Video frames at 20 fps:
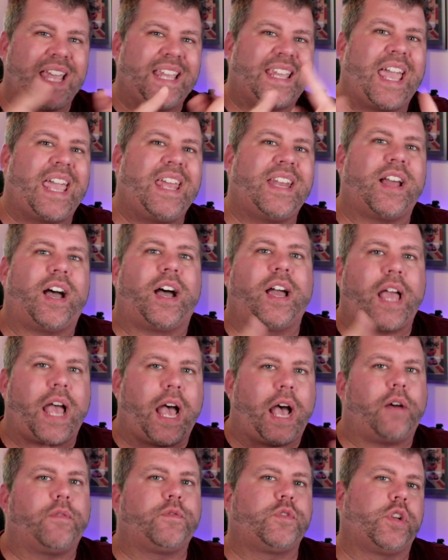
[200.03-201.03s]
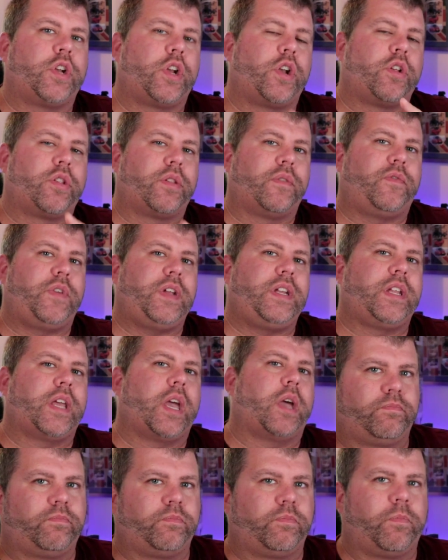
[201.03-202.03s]
Again, I have done another
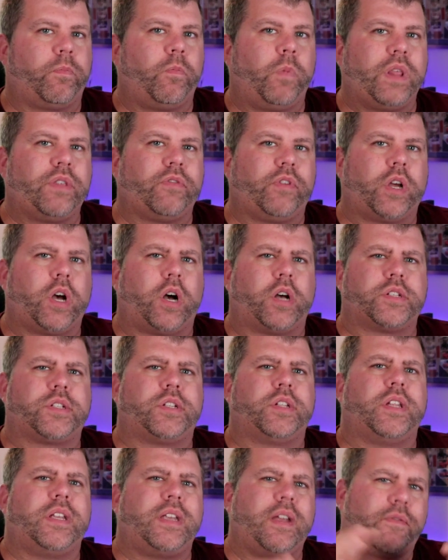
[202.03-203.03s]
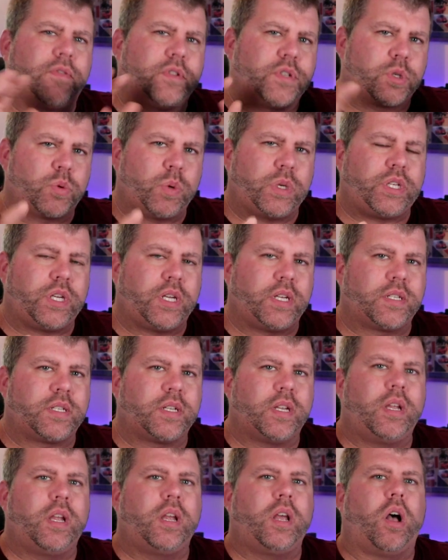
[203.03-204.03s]
video with regards to the different switches